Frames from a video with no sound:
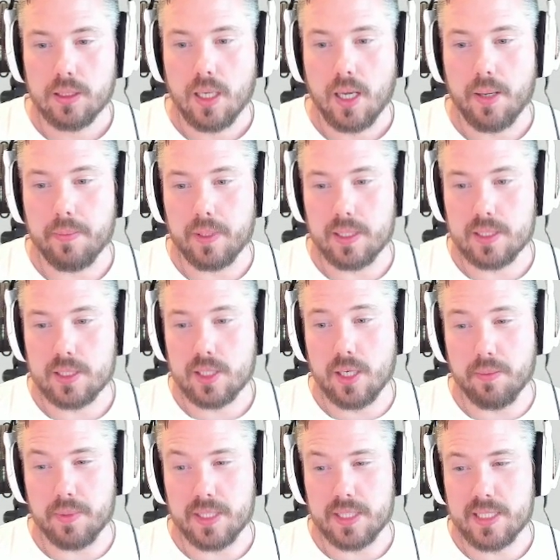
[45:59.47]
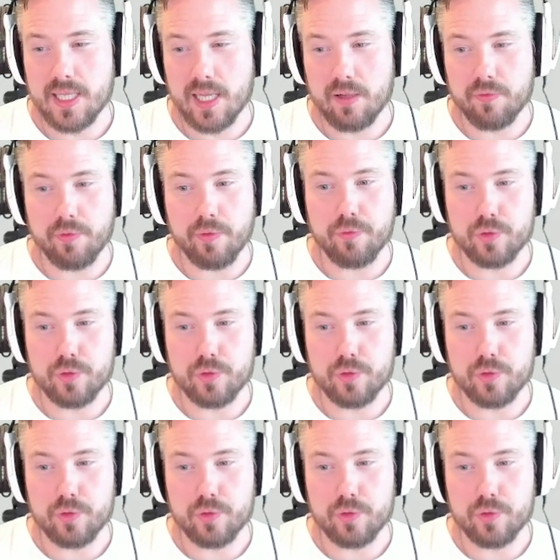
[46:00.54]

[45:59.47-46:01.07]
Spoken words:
I mean, it's gonna be stealthy for